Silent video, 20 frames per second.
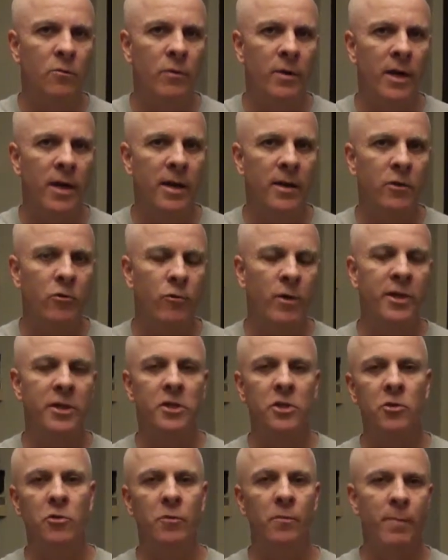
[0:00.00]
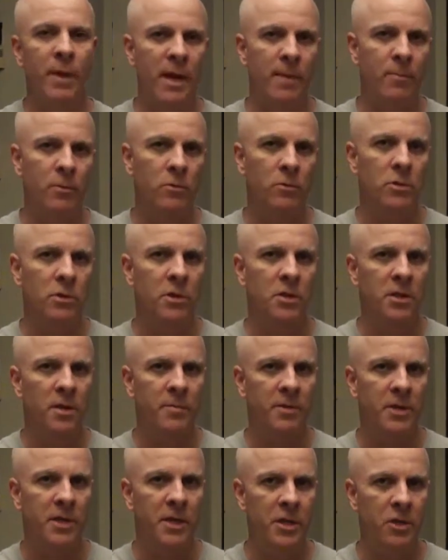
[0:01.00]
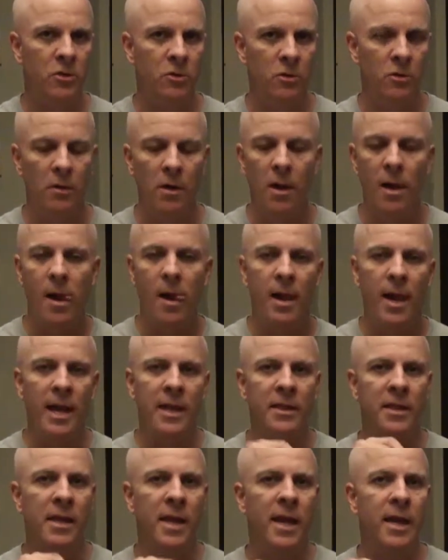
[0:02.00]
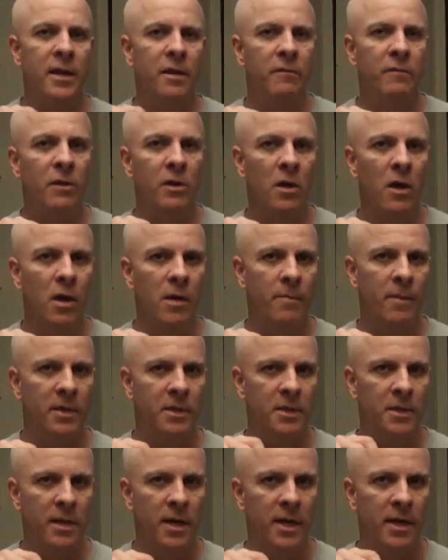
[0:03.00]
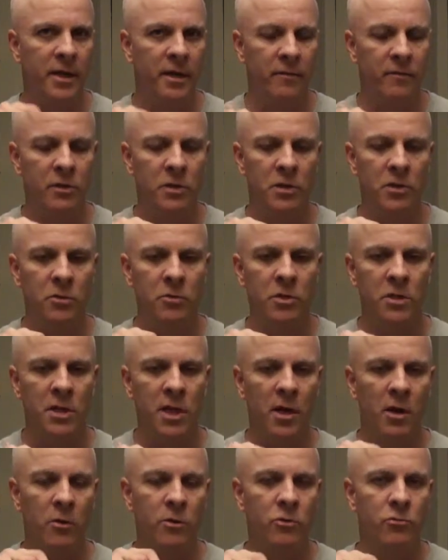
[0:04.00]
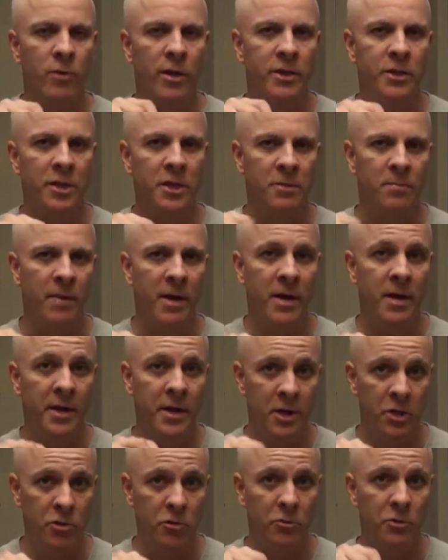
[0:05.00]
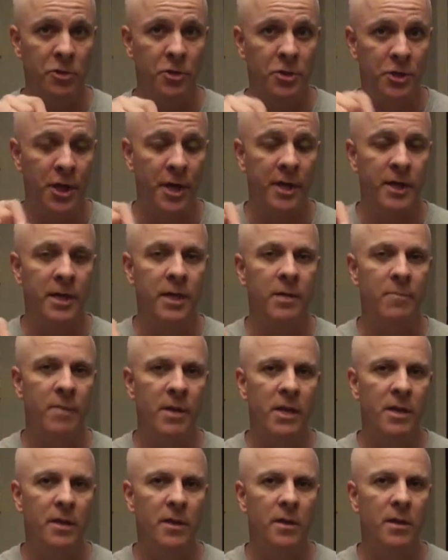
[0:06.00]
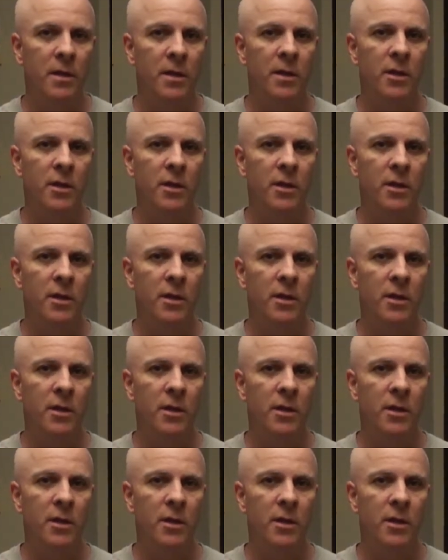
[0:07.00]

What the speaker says: I grade student papers, because I'm a teacher, at the end of the comments that I give to students, I always write just my initials, JDB.